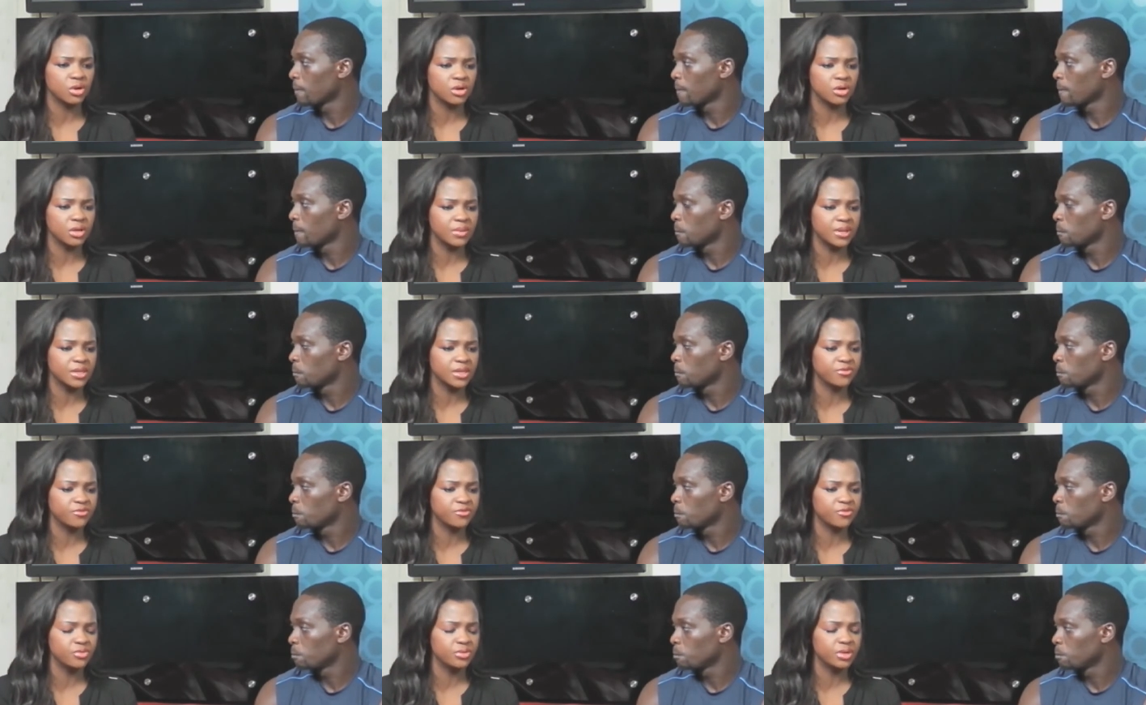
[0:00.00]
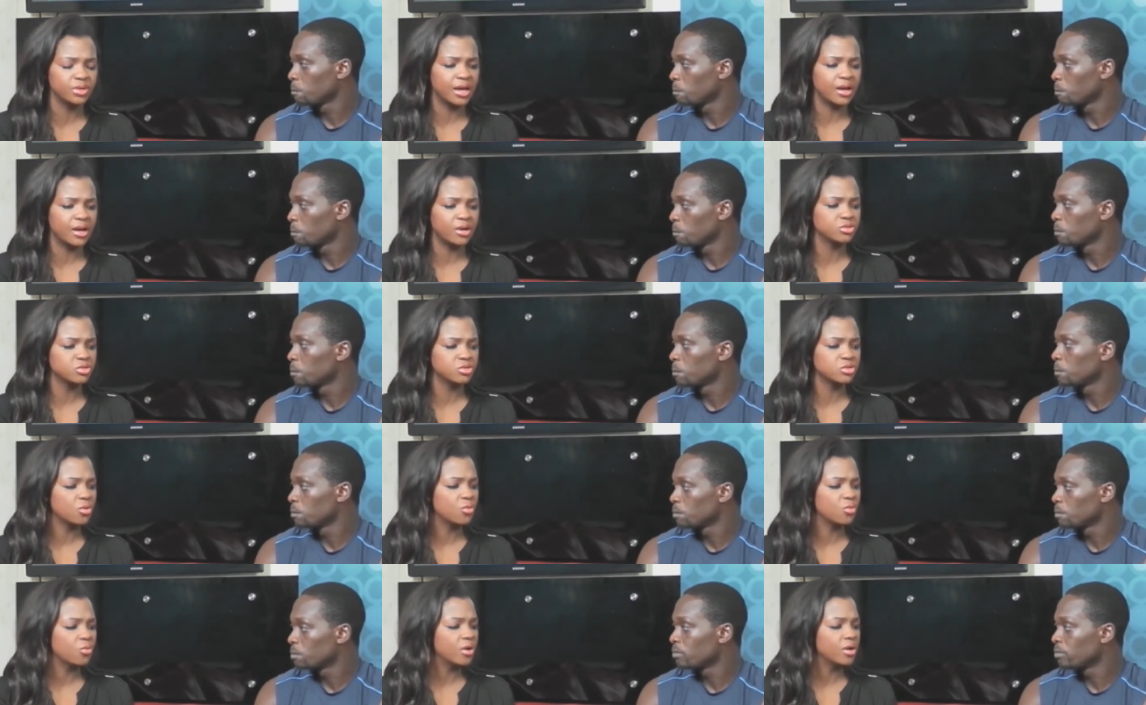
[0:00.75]
Speaker 1: talking about the food now.
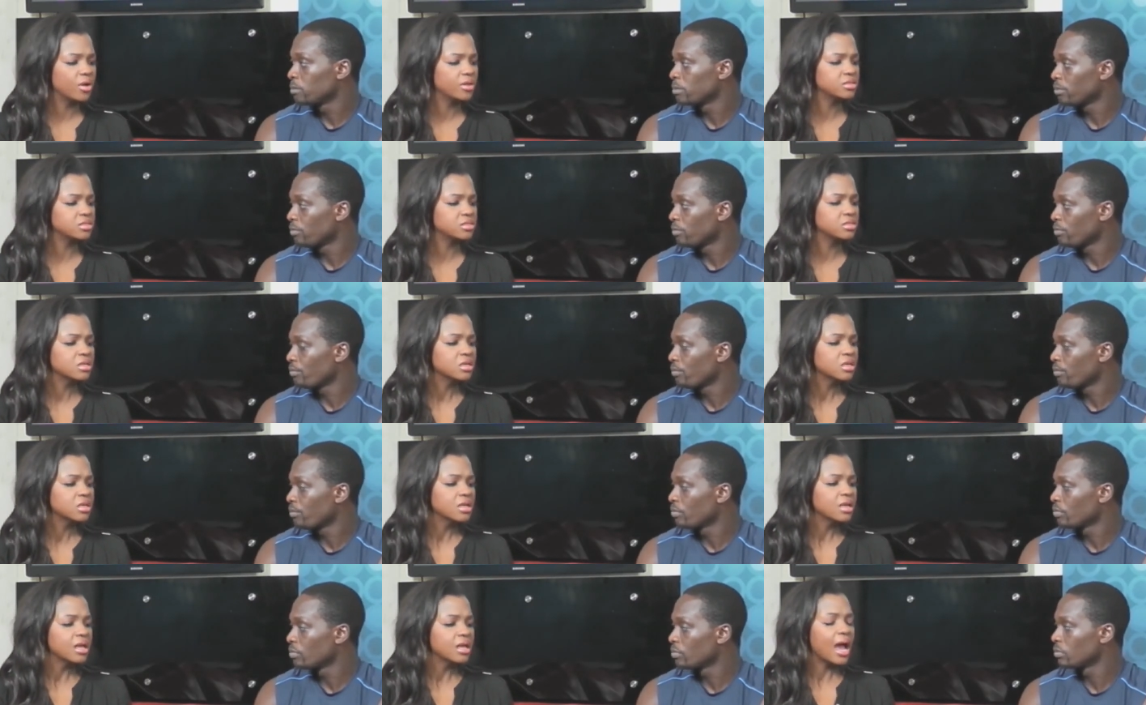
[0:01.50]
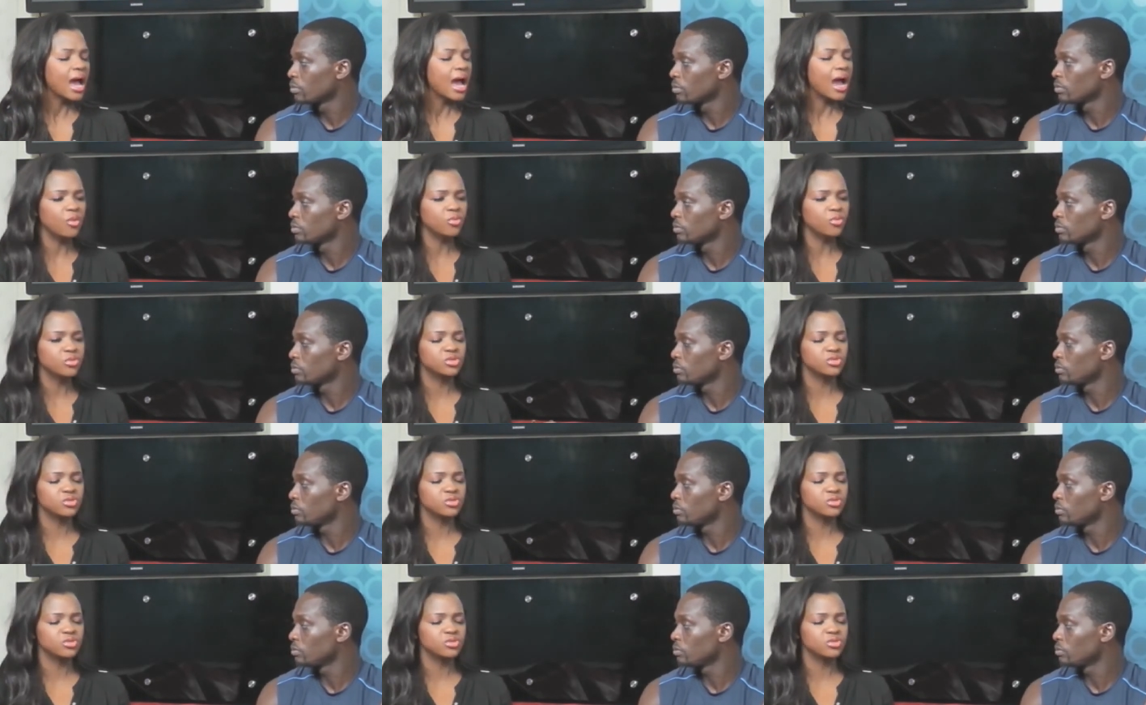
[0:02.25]
So what? How would